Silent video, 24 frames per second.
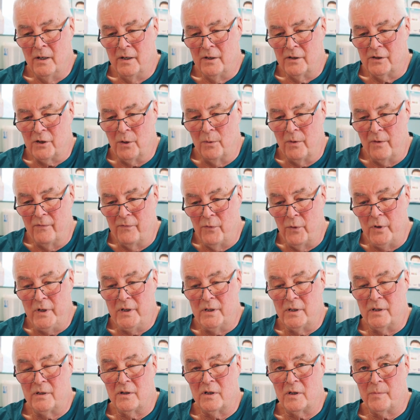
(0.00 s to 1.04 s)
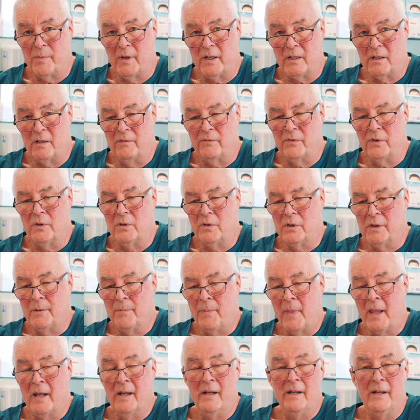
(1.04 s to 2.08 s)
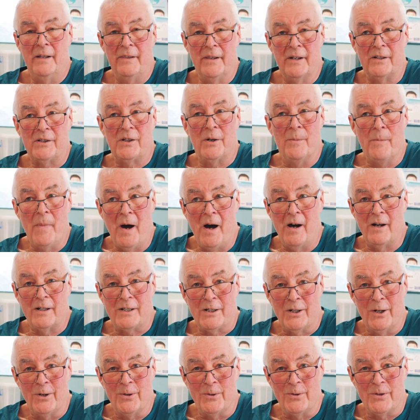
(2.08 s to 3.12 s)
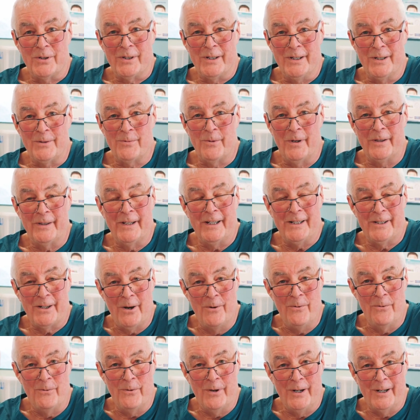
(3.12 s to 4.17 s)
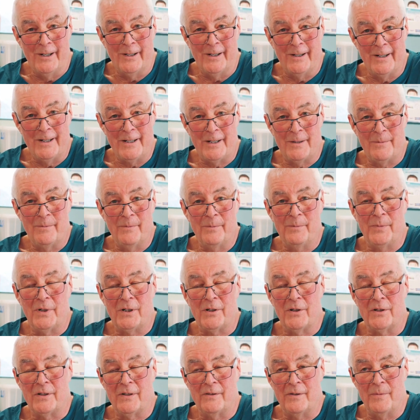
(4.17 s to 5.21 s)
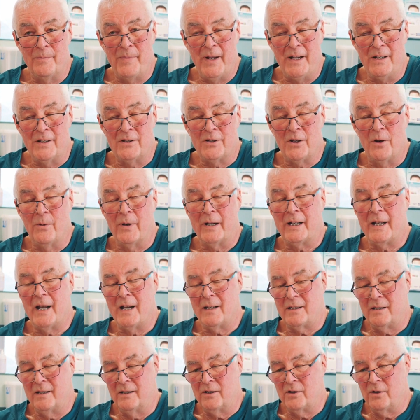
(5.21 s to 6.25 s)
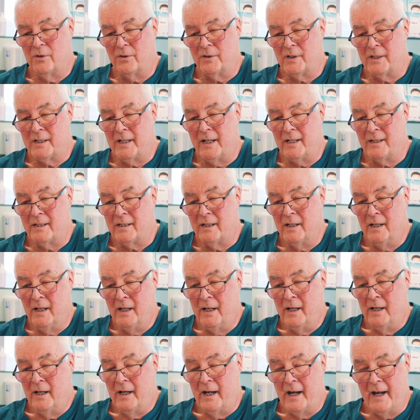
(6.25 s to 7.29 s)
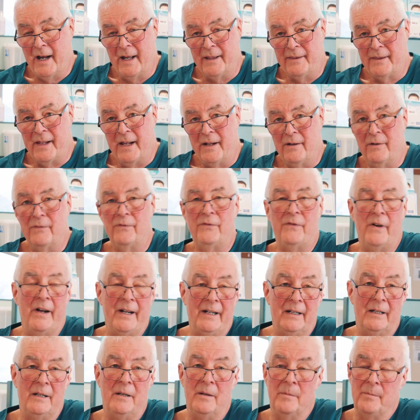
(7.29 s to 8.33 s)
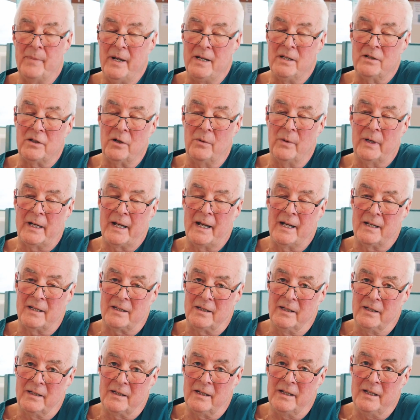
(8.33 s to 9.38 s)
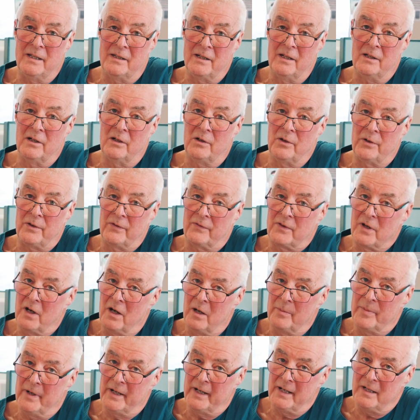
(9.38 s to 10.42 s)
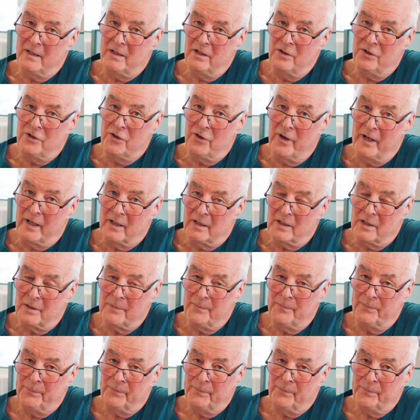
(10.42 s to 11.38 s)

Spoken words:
So the avoidance of spicy foods. The tomatoes is one they don't realize because of the benzoic acid content. And then finally, benzoic acid is in a lot of carbonated drinks.